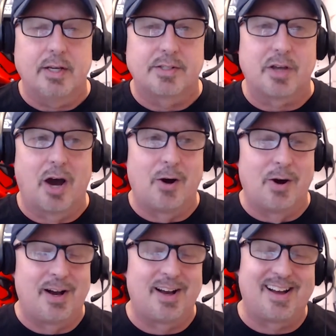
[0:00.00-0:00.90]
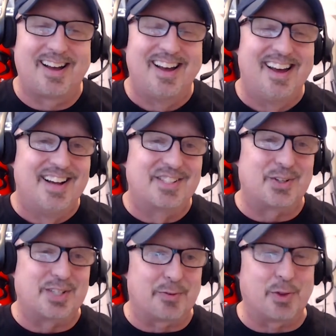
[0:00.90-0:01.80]
So
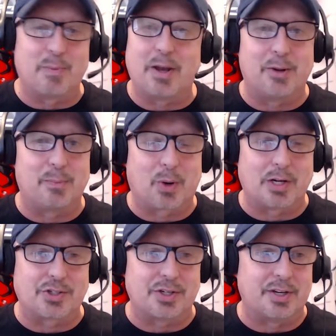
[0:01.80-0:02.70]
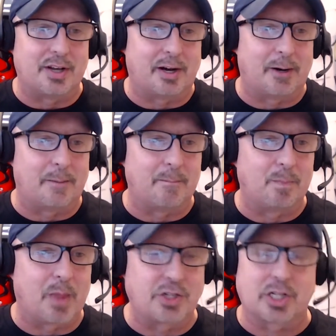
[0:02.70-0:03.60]
it definitely made an impression.
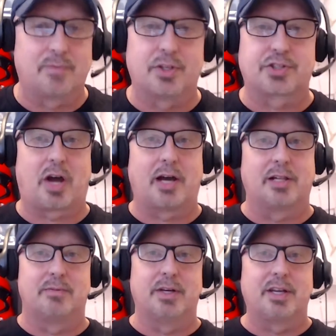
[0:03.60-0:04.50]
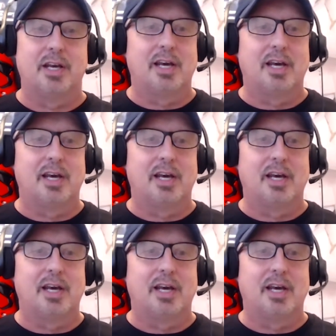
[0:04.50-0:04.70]
I just love the style of it.